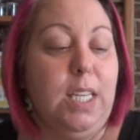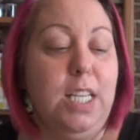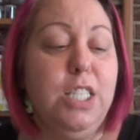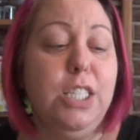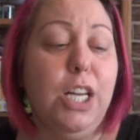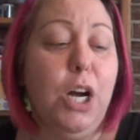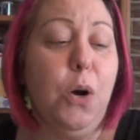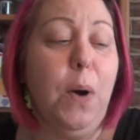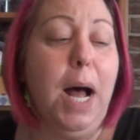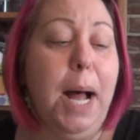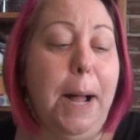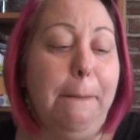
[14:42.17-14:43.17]
So,
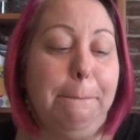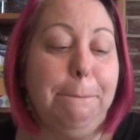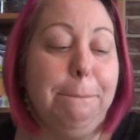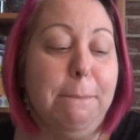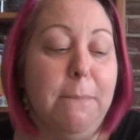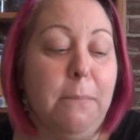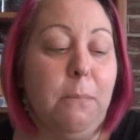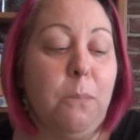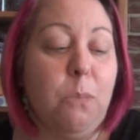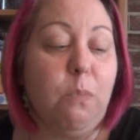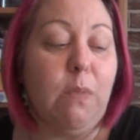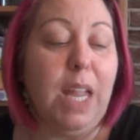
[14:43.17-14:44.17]

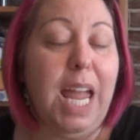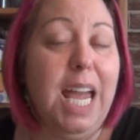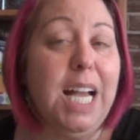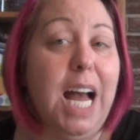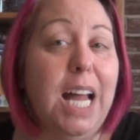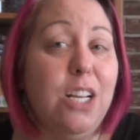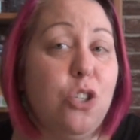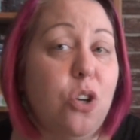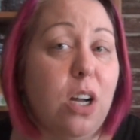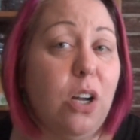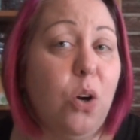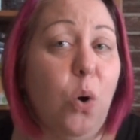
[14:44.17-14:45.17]
it kind of
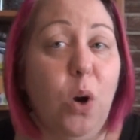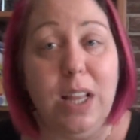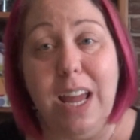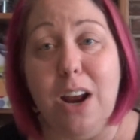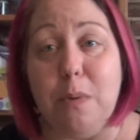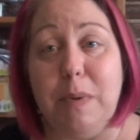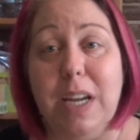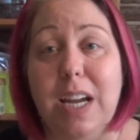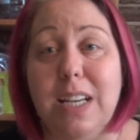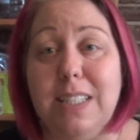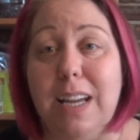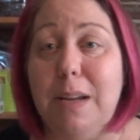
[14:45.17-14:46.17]
struck a chord there,
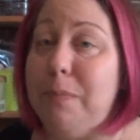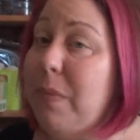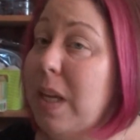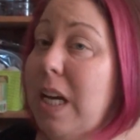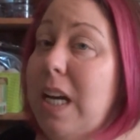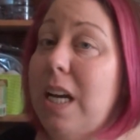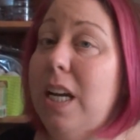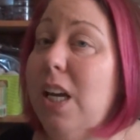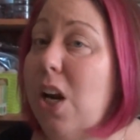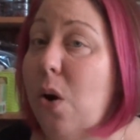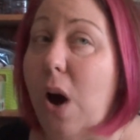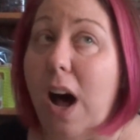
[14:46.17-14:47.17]
because I'm,
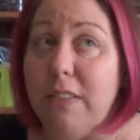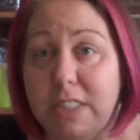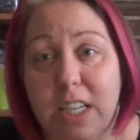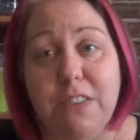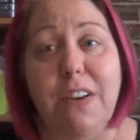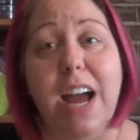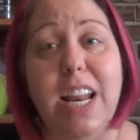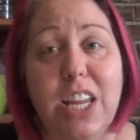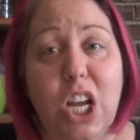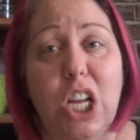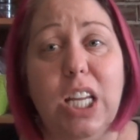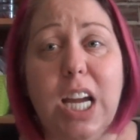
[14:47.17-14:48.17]
you know, often inviting
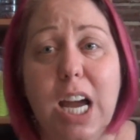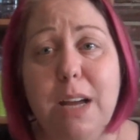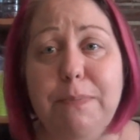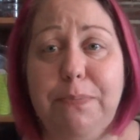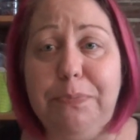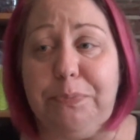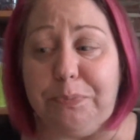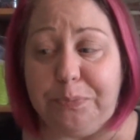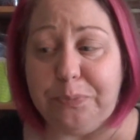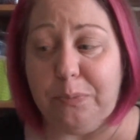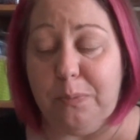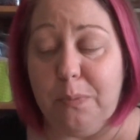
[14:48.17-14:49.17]
y'all to come
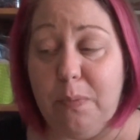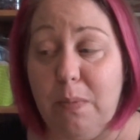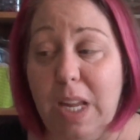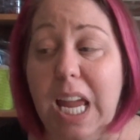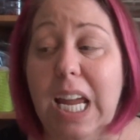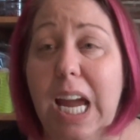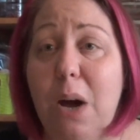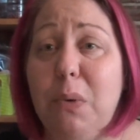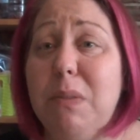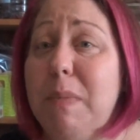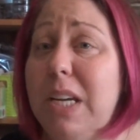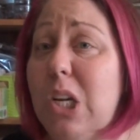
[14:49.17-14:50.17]
hang out
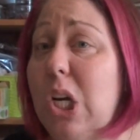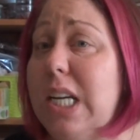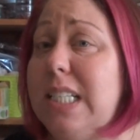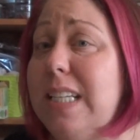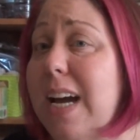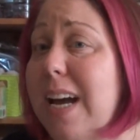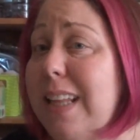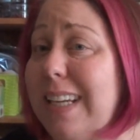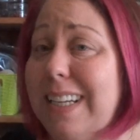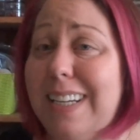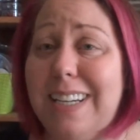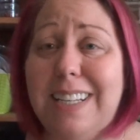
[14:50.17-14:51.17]
with me in Krazy
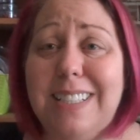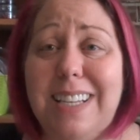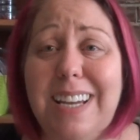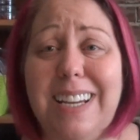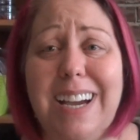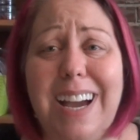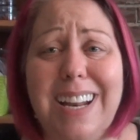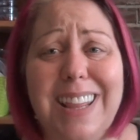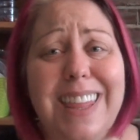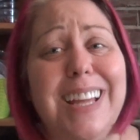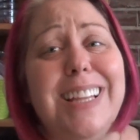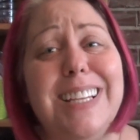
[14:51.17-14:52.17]
Island, because I kind
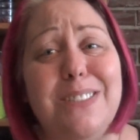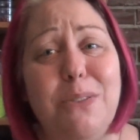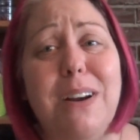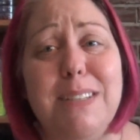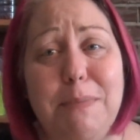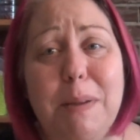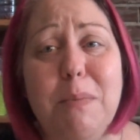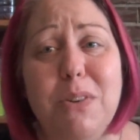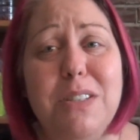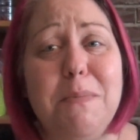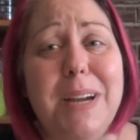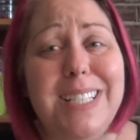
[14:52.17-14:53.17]
of think that's where I spend
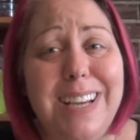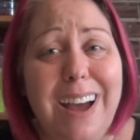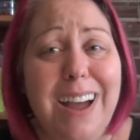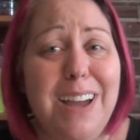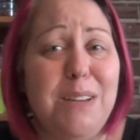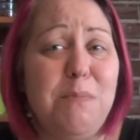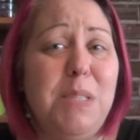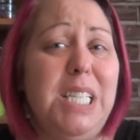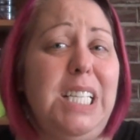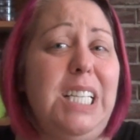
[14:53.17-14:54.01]
most of my time.